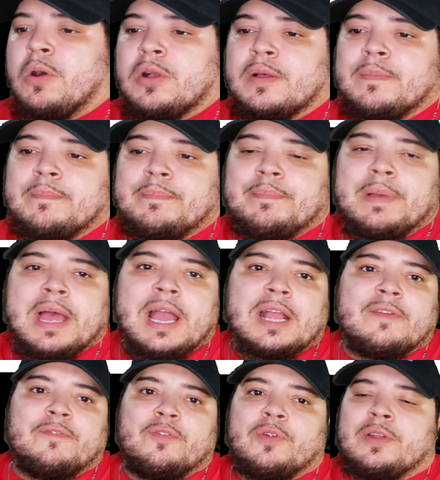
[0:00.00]
Welcome
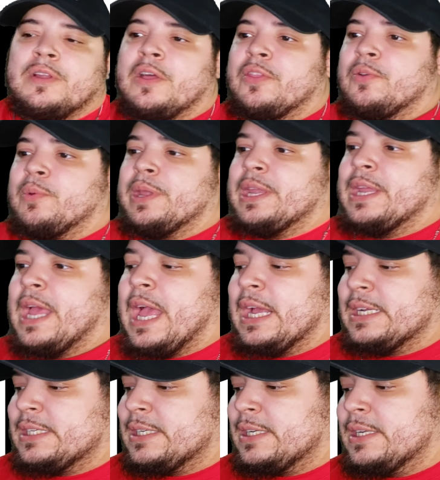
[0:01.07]
back for another
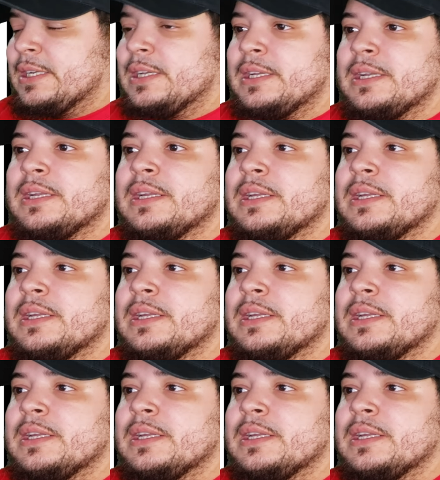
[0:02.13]
reaction.